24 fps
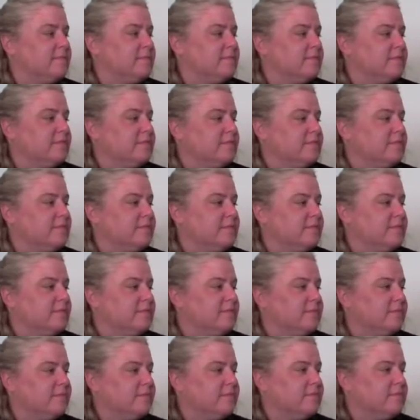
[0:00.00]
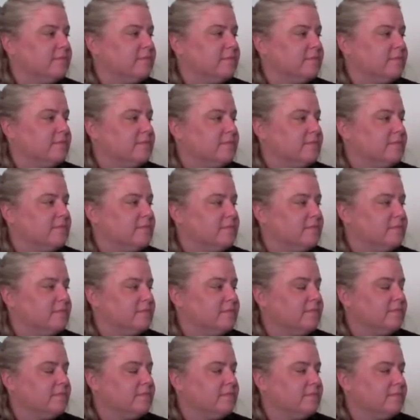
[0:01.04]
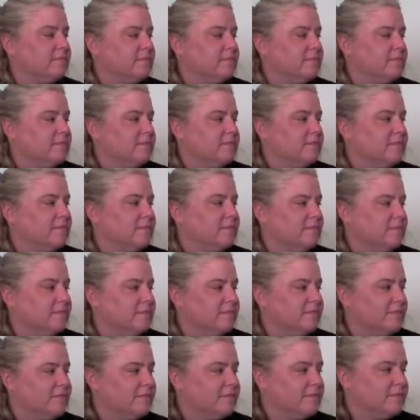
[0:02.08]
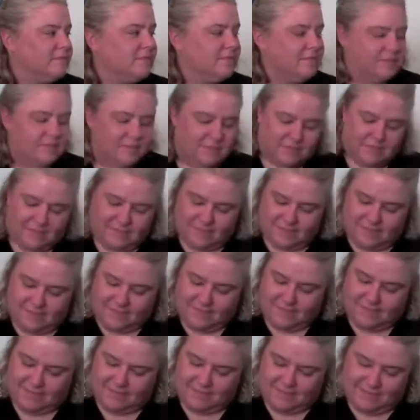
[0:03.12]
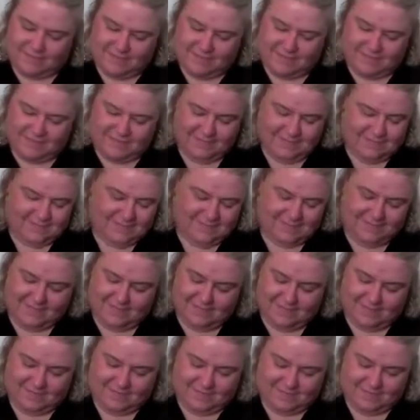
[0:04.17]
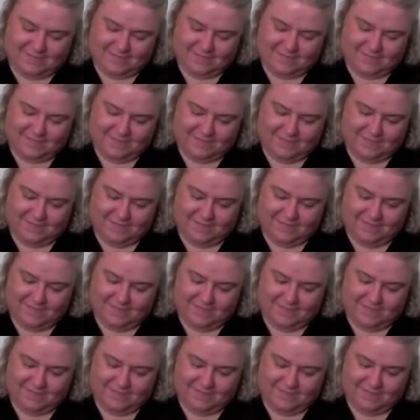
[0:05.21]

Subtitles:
[no speech]